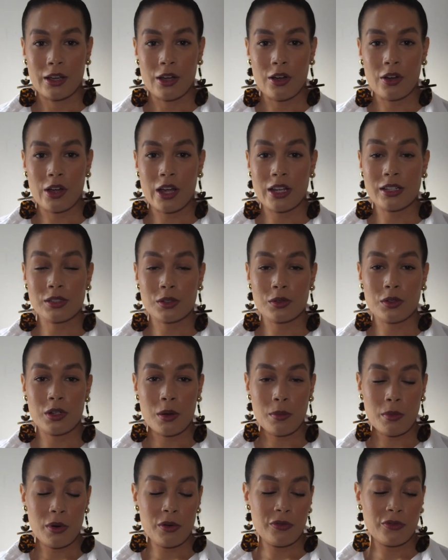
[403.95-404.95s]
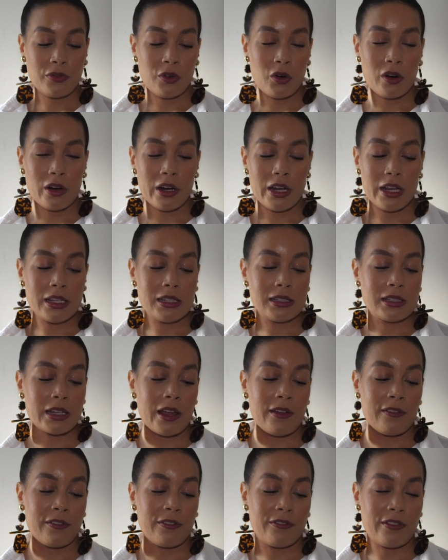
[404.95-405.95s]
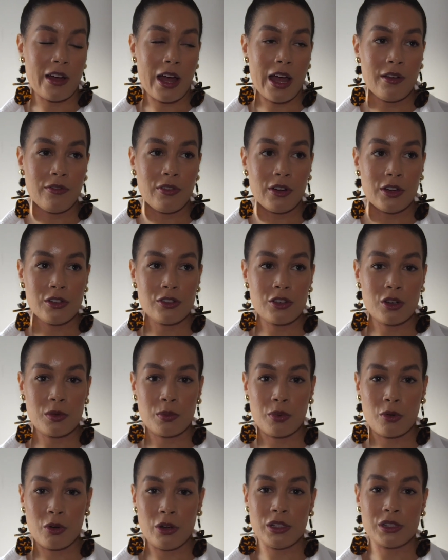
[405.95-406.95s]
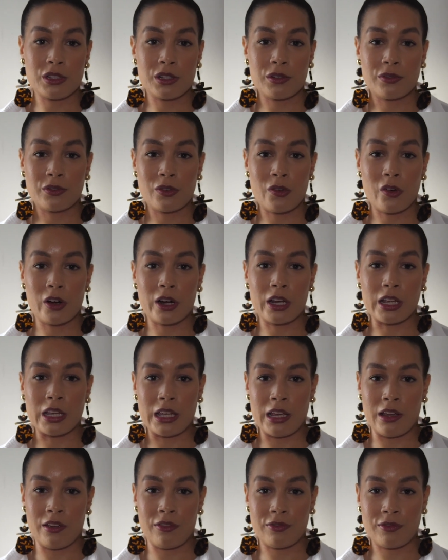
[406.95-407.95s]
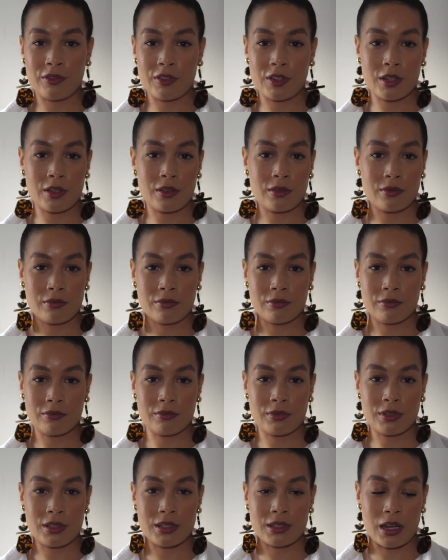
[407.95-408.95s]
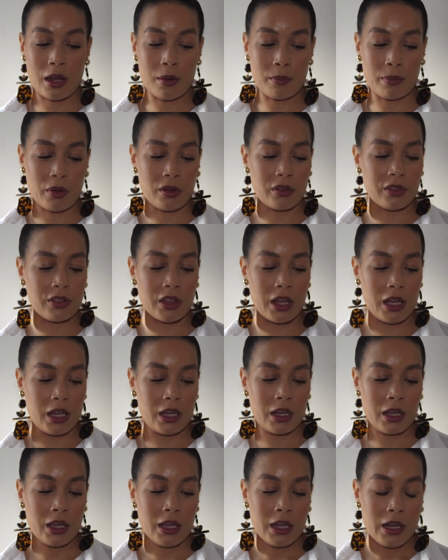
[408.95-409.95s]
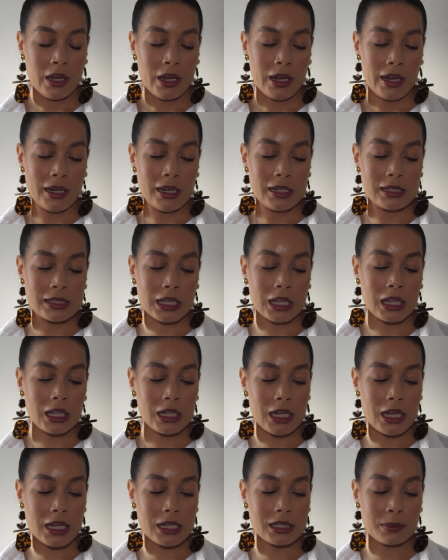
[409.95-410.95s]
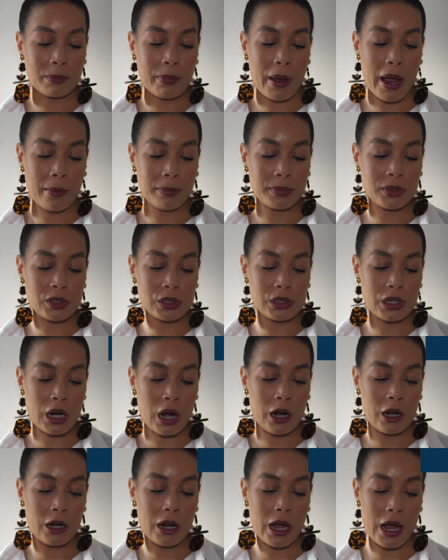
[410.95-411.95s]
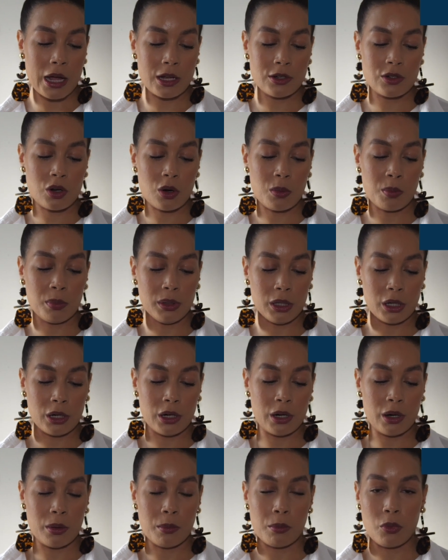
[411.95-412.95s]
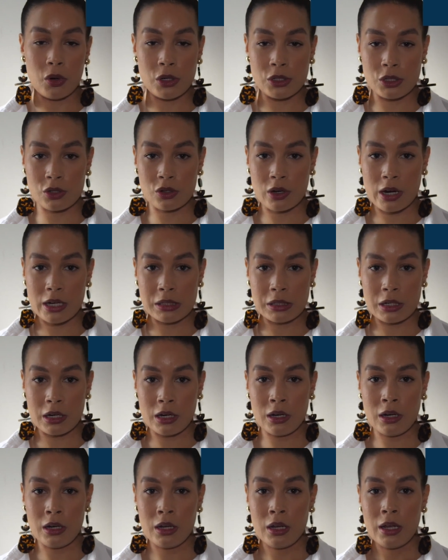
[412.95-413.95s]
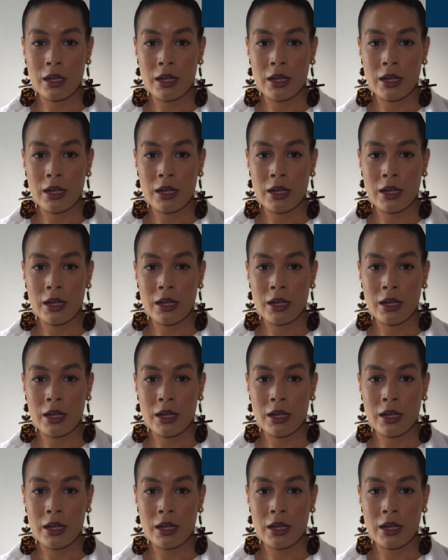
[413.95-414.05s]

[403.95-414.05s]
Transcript: Okay, so number 4 is a 500 point Sephora gift sample thing, and it's Clinique's Pep-Start HydroBlur Moisturizer.